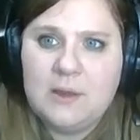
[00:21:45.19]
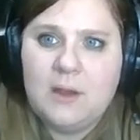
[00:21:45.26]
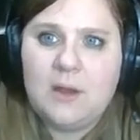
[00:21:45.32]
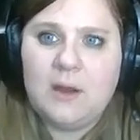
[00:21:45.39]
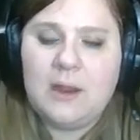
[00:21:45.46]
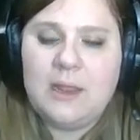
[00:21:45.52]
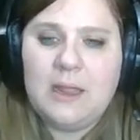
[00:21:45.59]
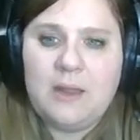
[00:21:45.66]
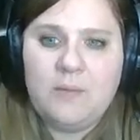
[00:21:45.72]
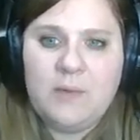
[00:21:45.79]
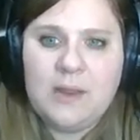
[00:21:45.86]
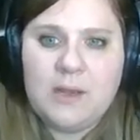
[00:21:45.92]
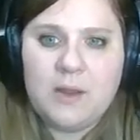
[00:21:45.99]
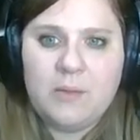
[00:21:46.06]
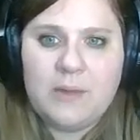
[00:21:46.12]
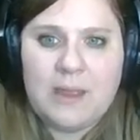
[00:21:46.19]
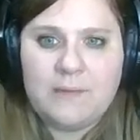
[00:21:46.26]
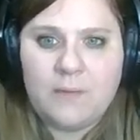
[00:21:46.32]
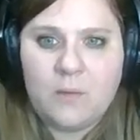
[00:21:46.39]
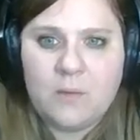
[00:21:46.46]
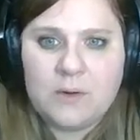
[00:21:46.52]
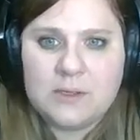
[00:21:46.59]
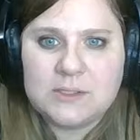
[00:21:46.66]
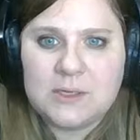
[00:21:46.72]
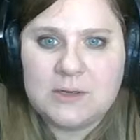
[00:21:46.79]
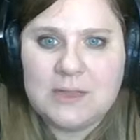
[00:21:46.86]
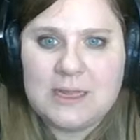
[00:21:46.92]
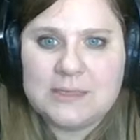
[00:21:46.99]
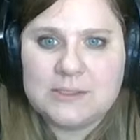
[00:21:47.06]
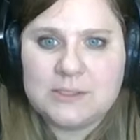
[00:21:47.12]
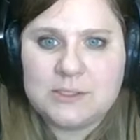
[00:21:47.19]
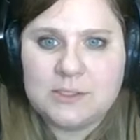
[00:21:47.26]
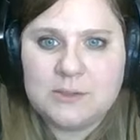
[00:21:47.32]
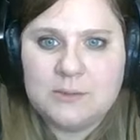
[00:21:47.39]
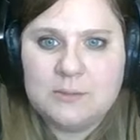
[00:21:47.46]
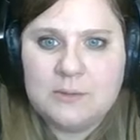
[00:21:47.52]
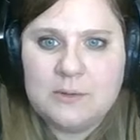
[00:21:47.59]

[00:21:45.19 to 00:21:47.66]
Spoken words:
All right, and we know we have a horizontal asymptote